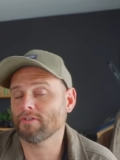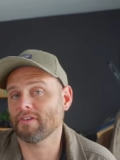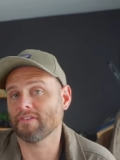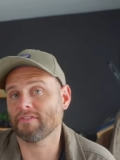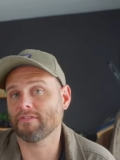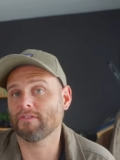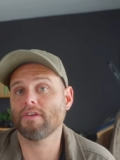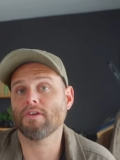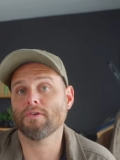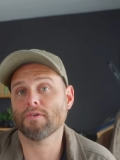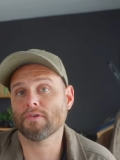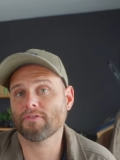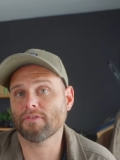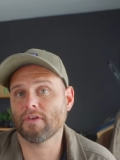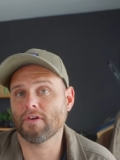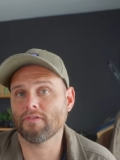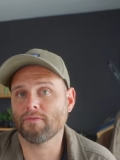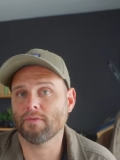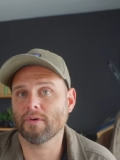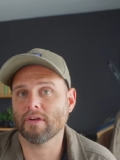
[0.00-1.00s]
to see
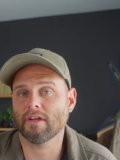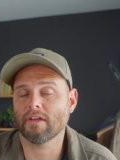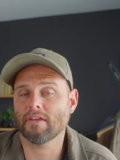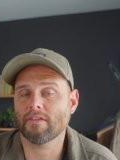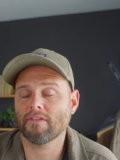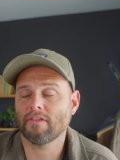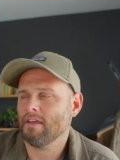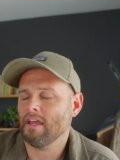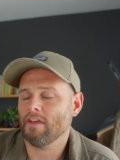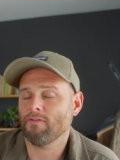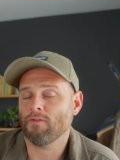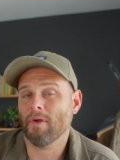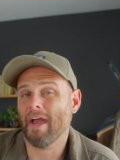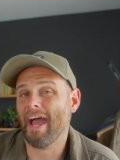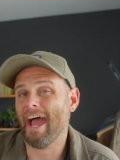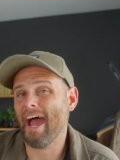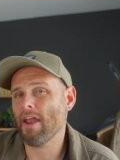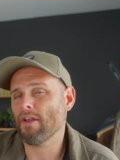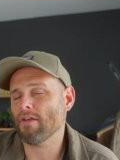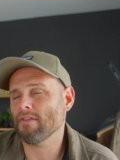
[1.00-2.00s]
yourself with. If you
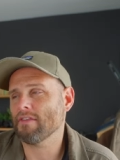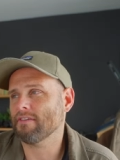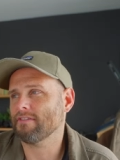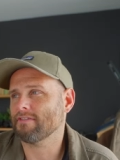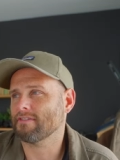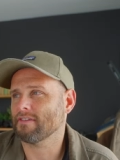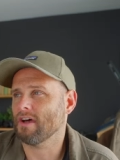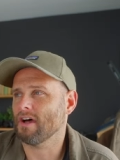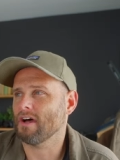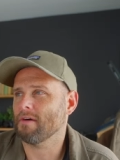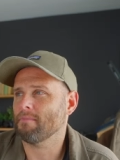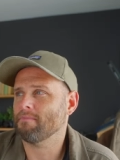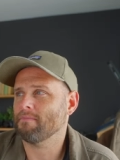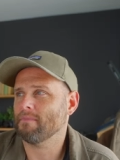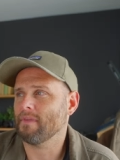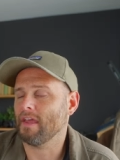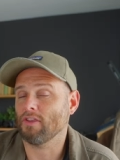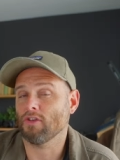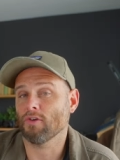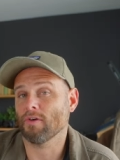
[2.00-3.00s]
add all this
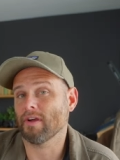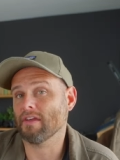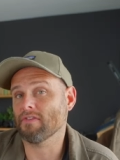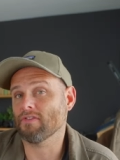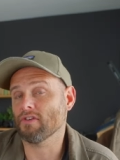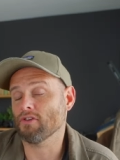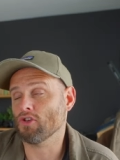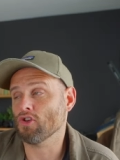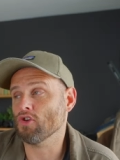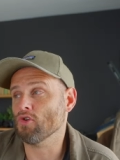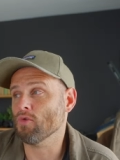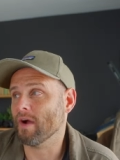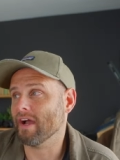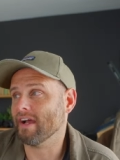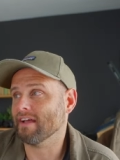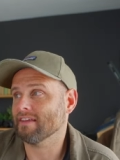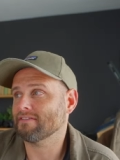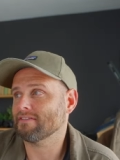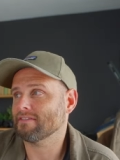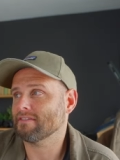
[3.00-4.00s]
up and you're in the U
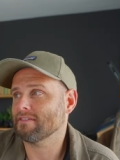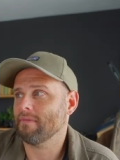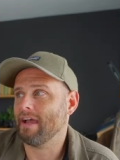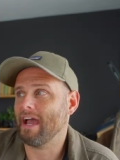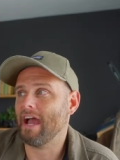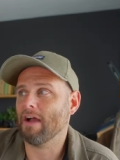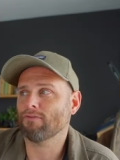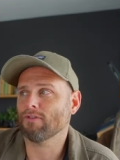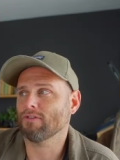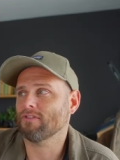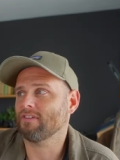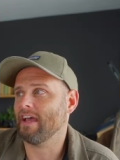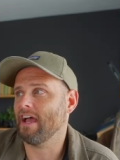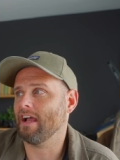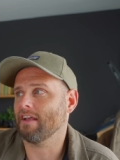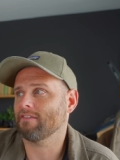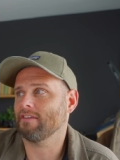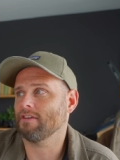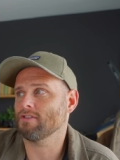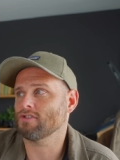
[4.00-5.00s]
S, after
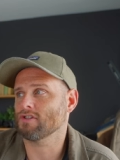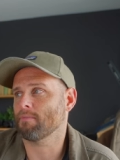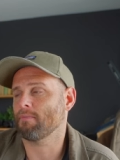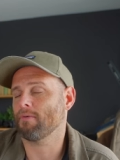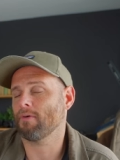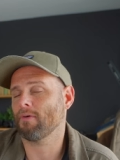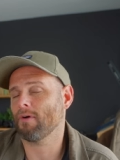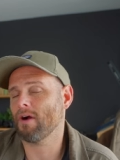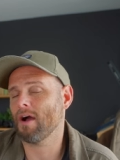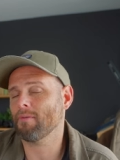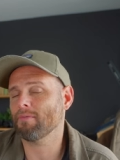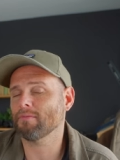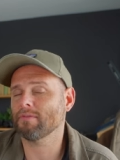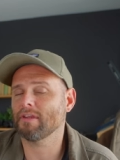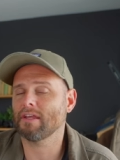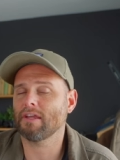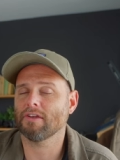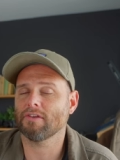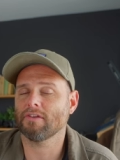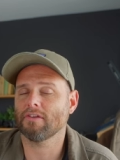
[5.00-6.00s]
taxes, you're
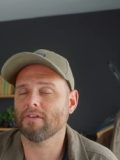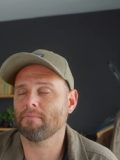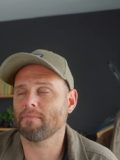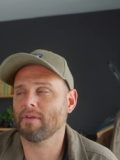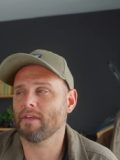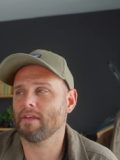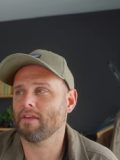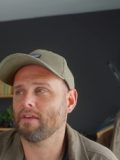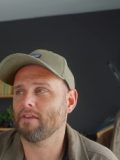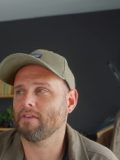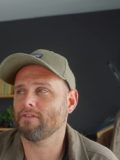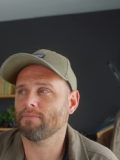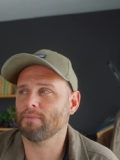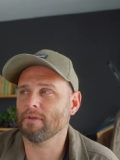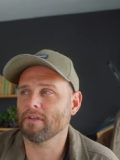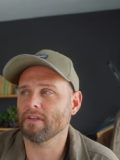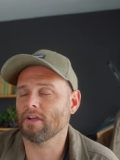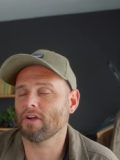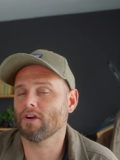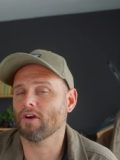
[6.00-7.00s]
probably gonna be
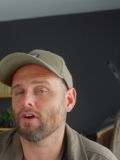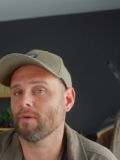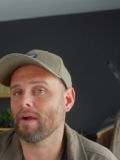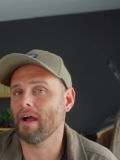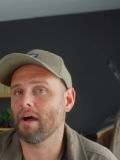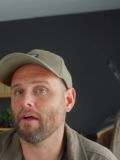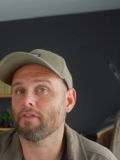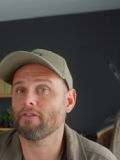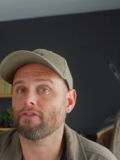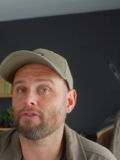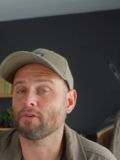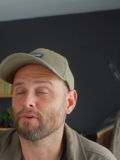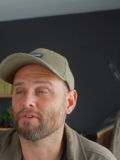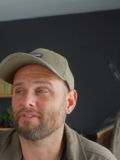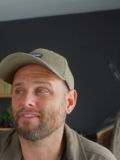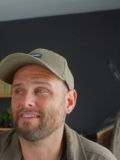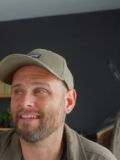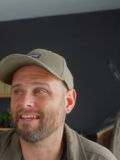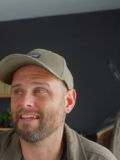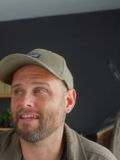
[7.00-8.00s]
spending around
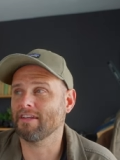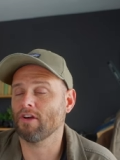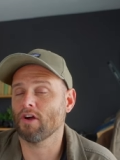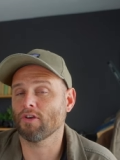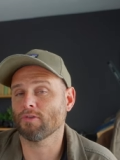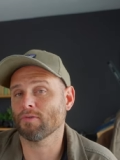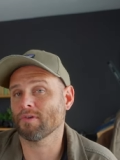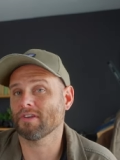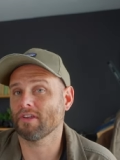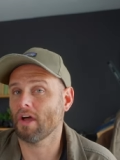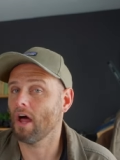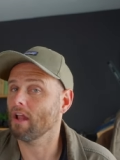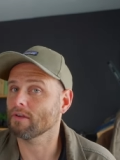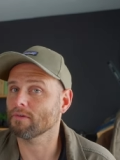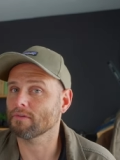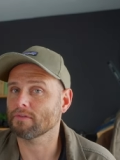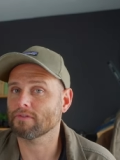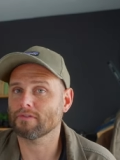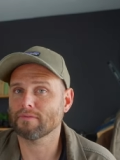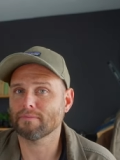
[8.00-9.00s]
thirteen hundred
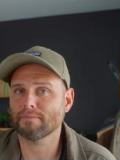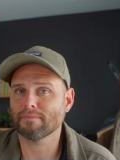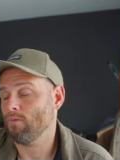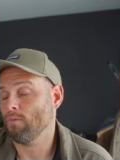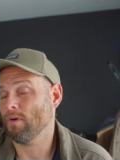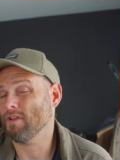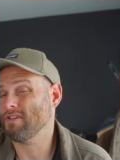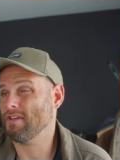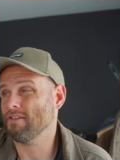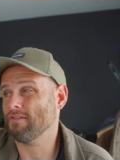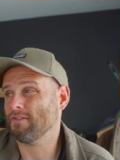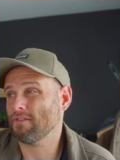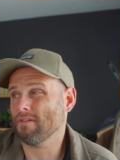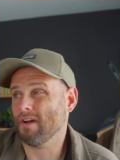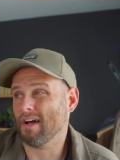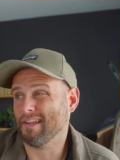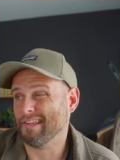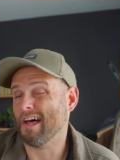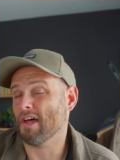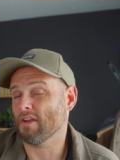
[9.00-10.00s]
dollars, which is
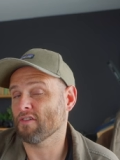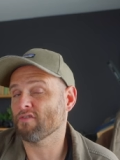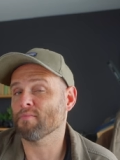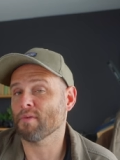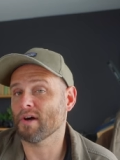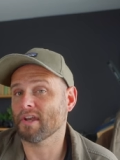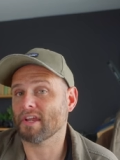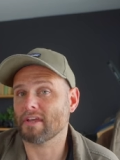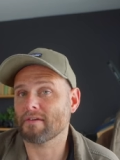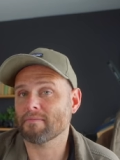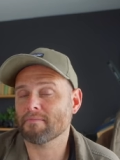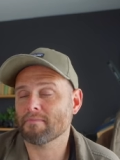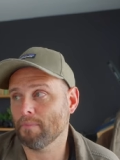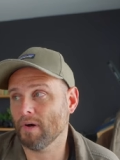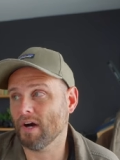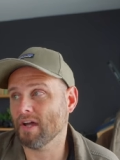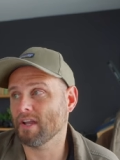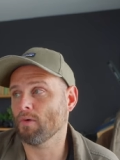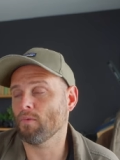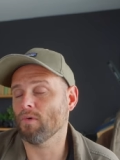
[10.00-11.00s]
a lot of money,
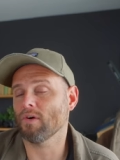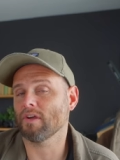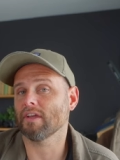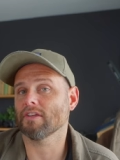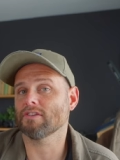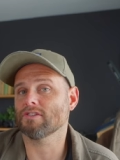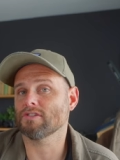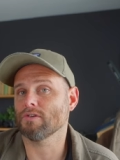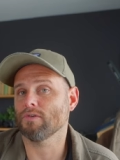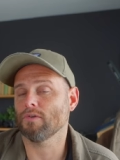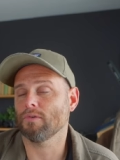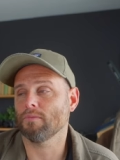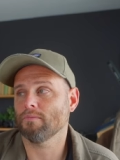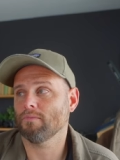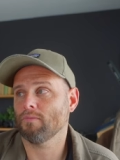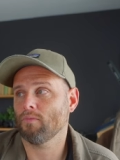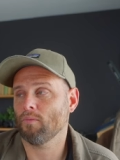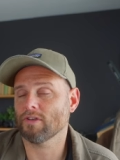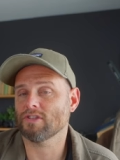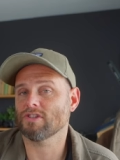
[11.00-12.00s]
but it will get you
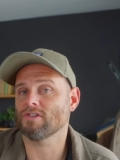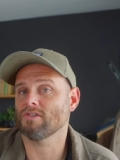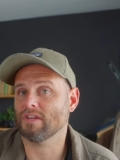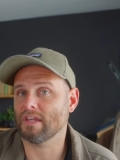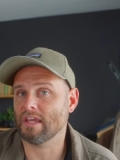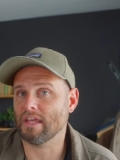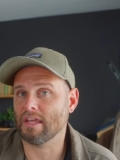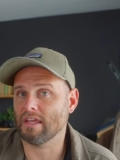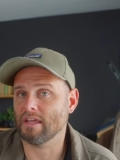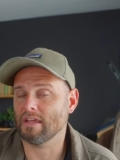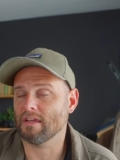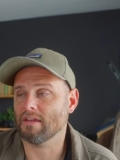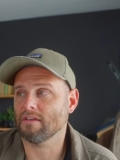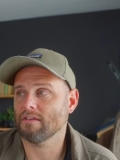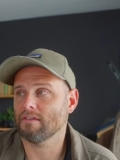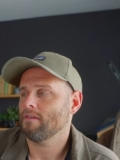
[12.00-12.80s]
what you need